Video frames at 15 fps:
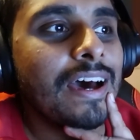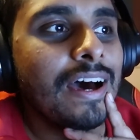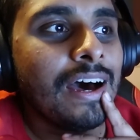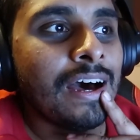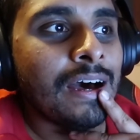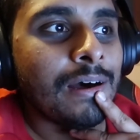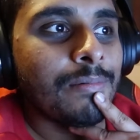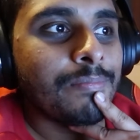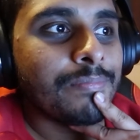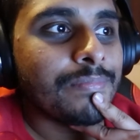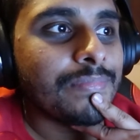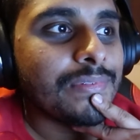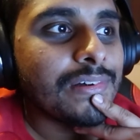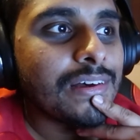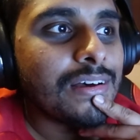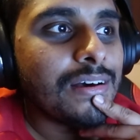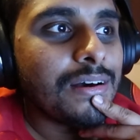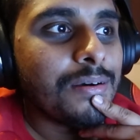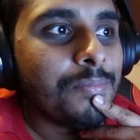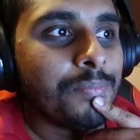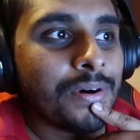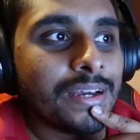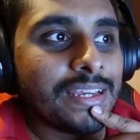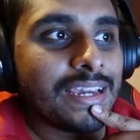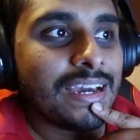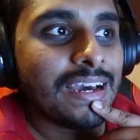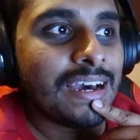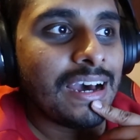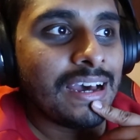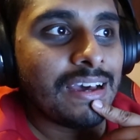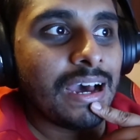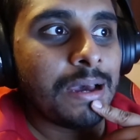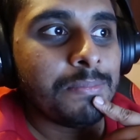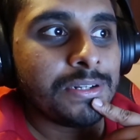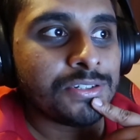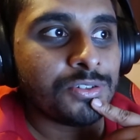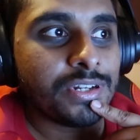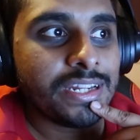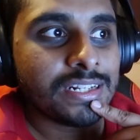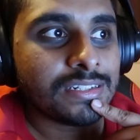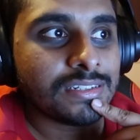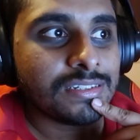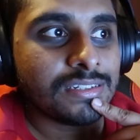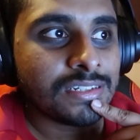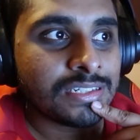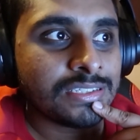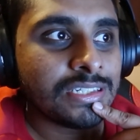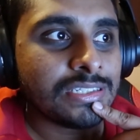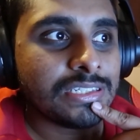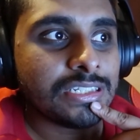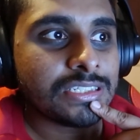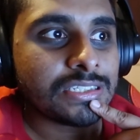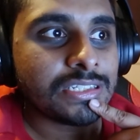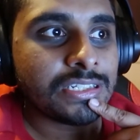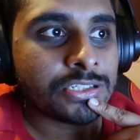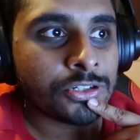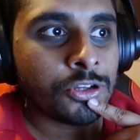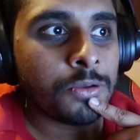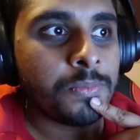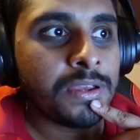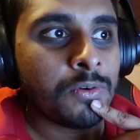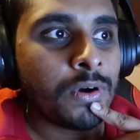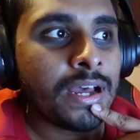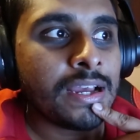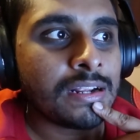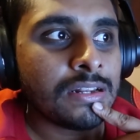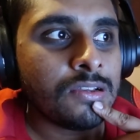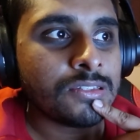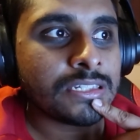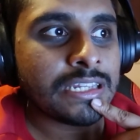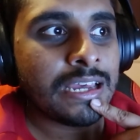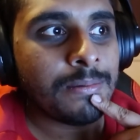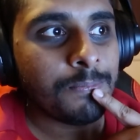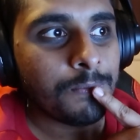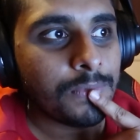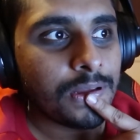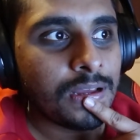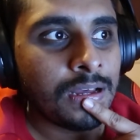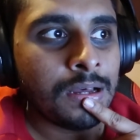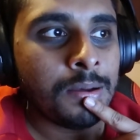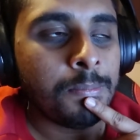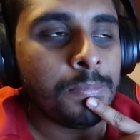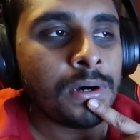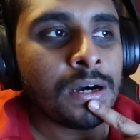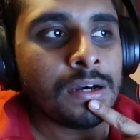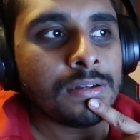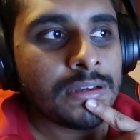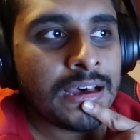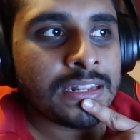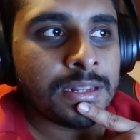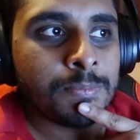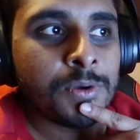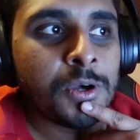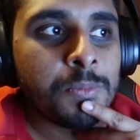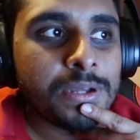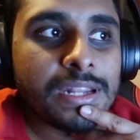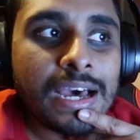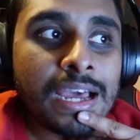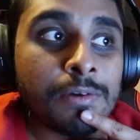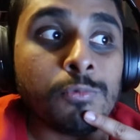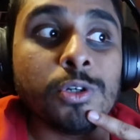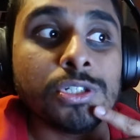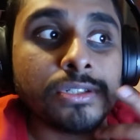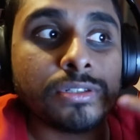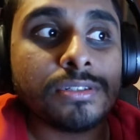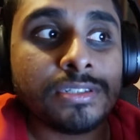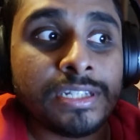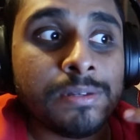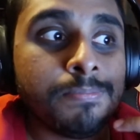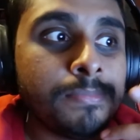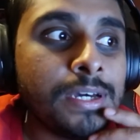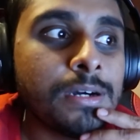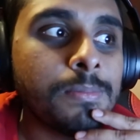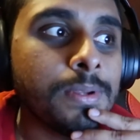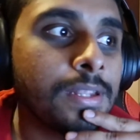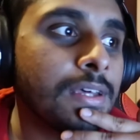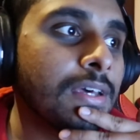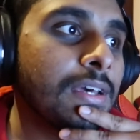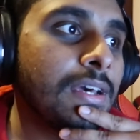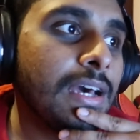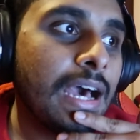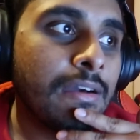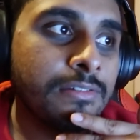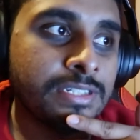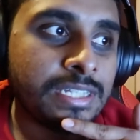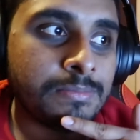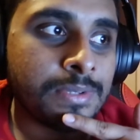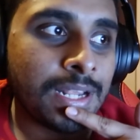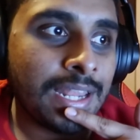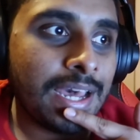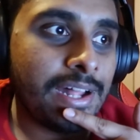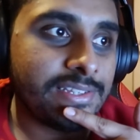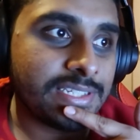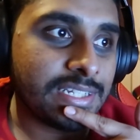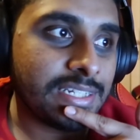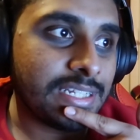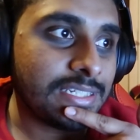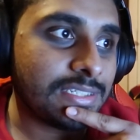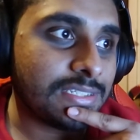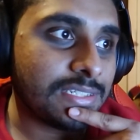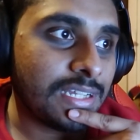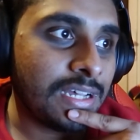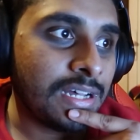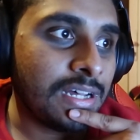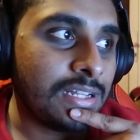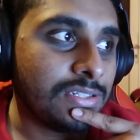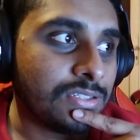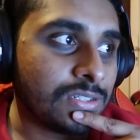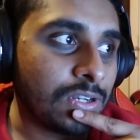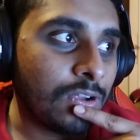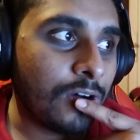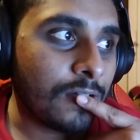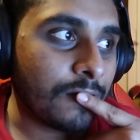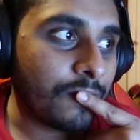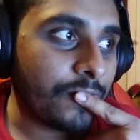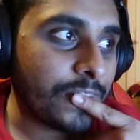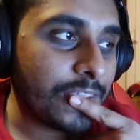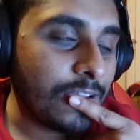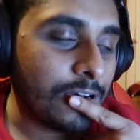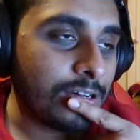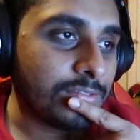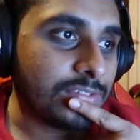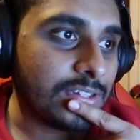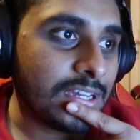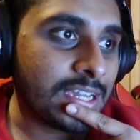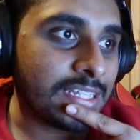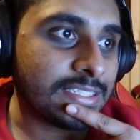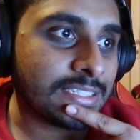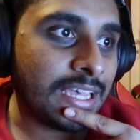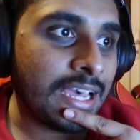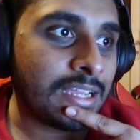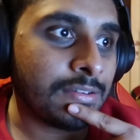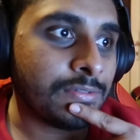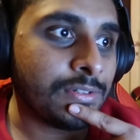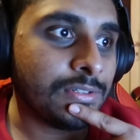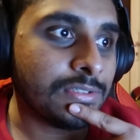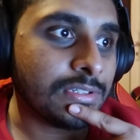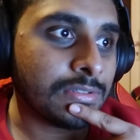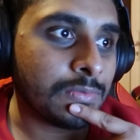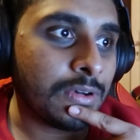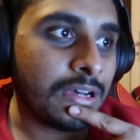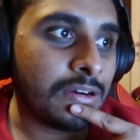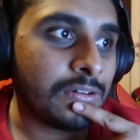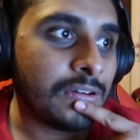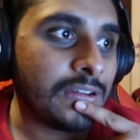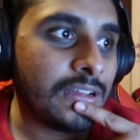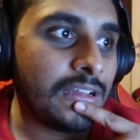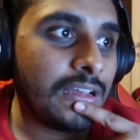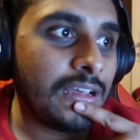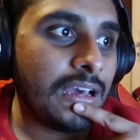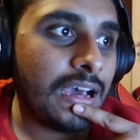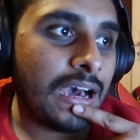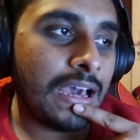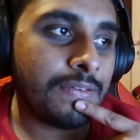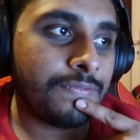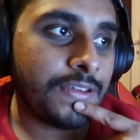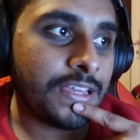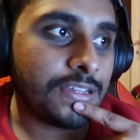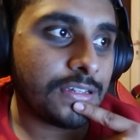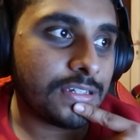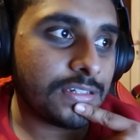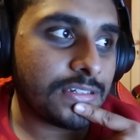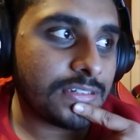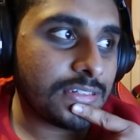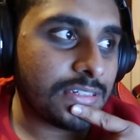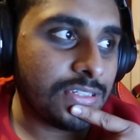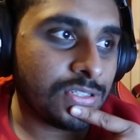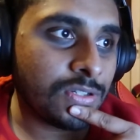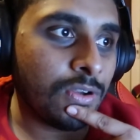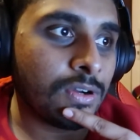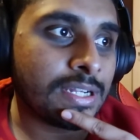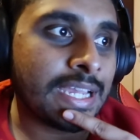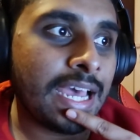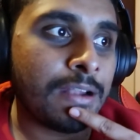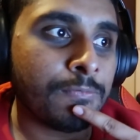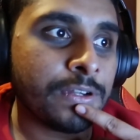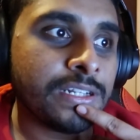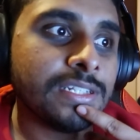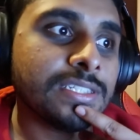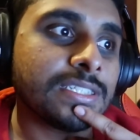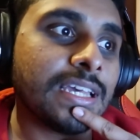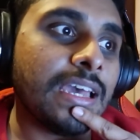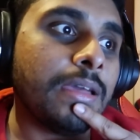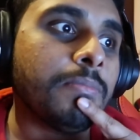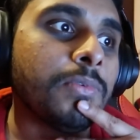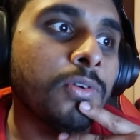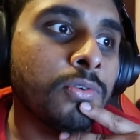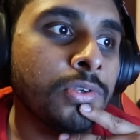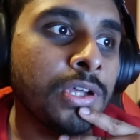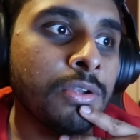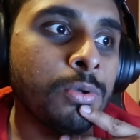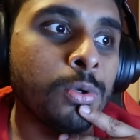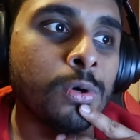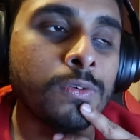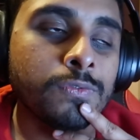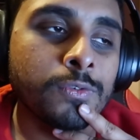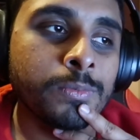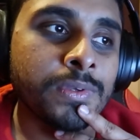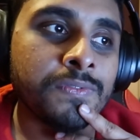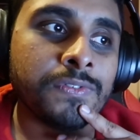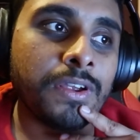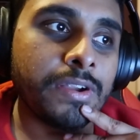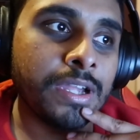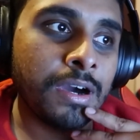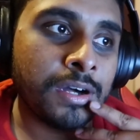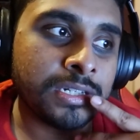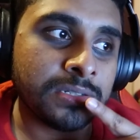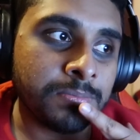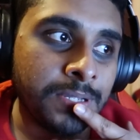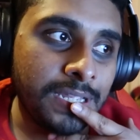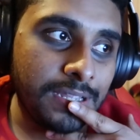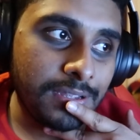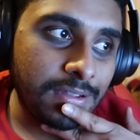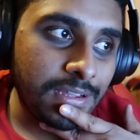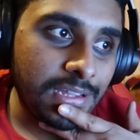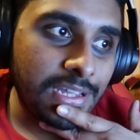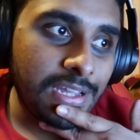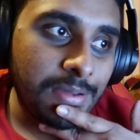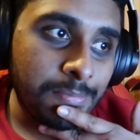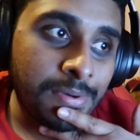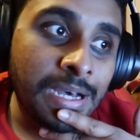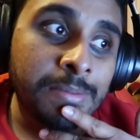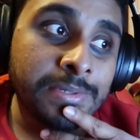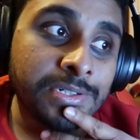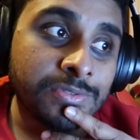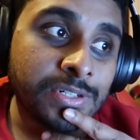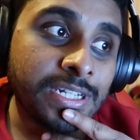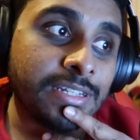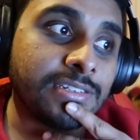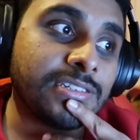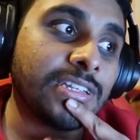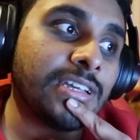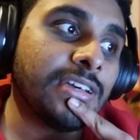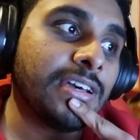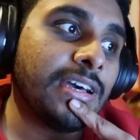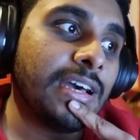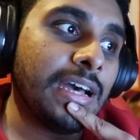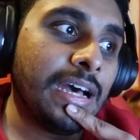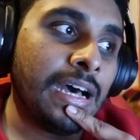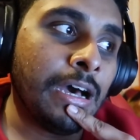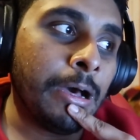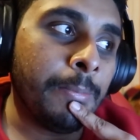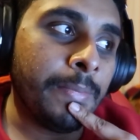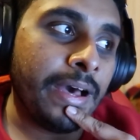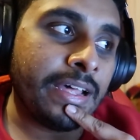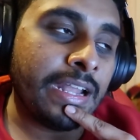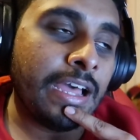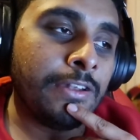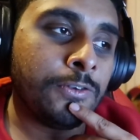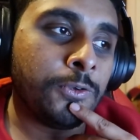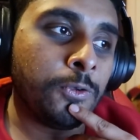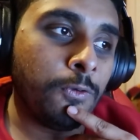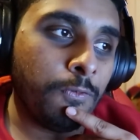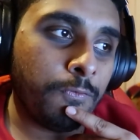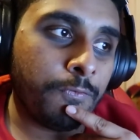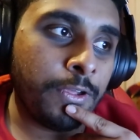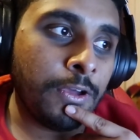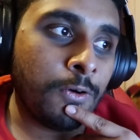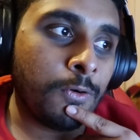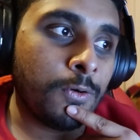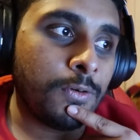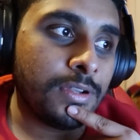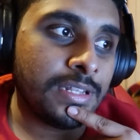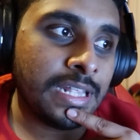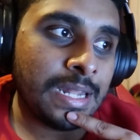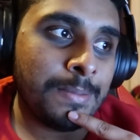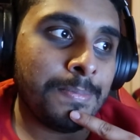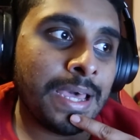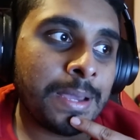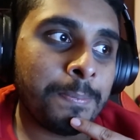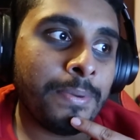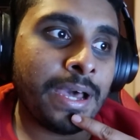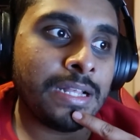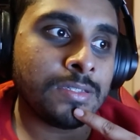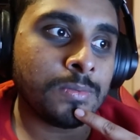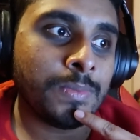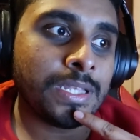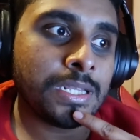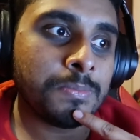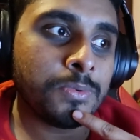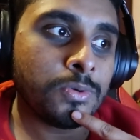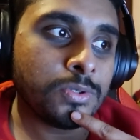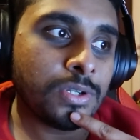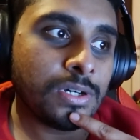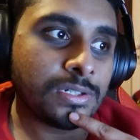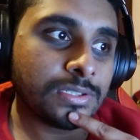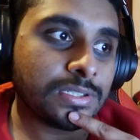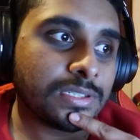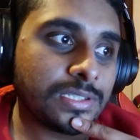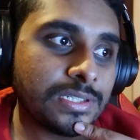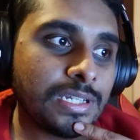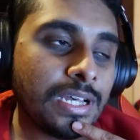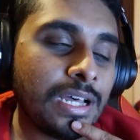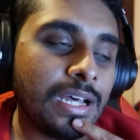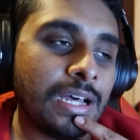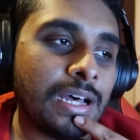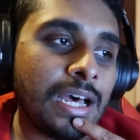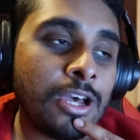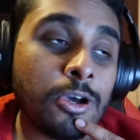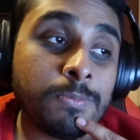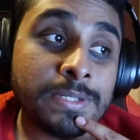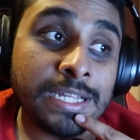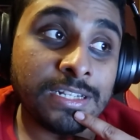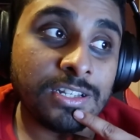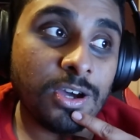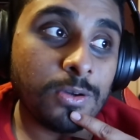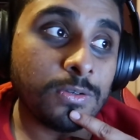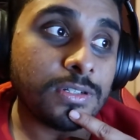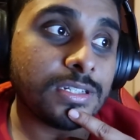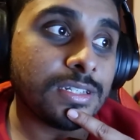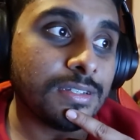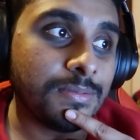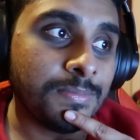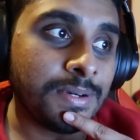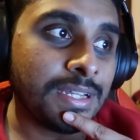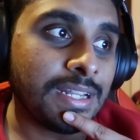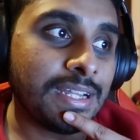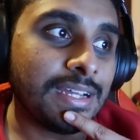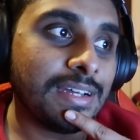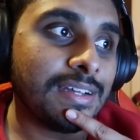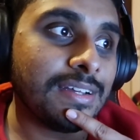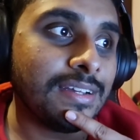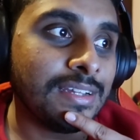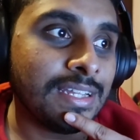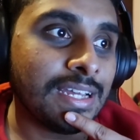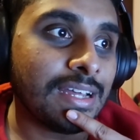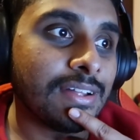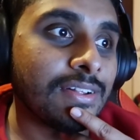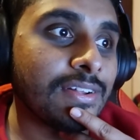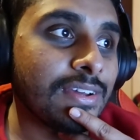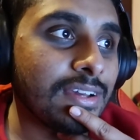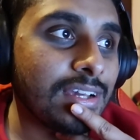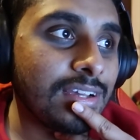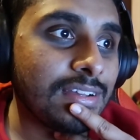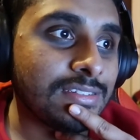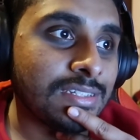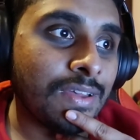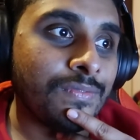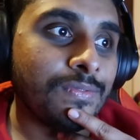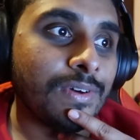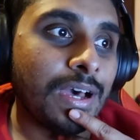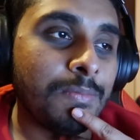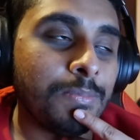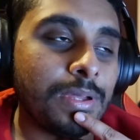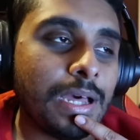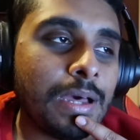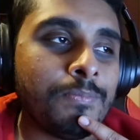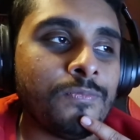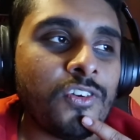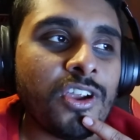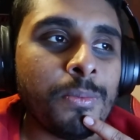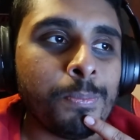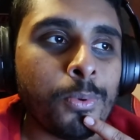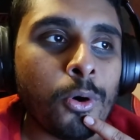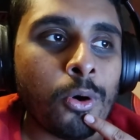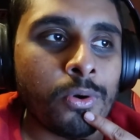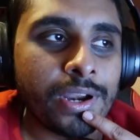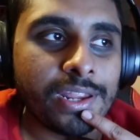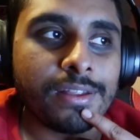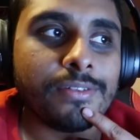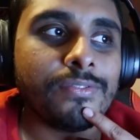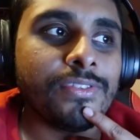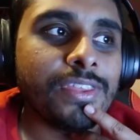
But yeah, I'm intrigued because this could be quite a close game. But at the moment, I would tip Melbourne. I would tip the Lions in this. Geelong against Kangaroos as well. I think Geelong can win this game, although North will be very hard to beat. But I'm intrigued. And I do feel that the Magpies will beat the Bulldogs. I hope they don't, but yeah. So I'm very boring.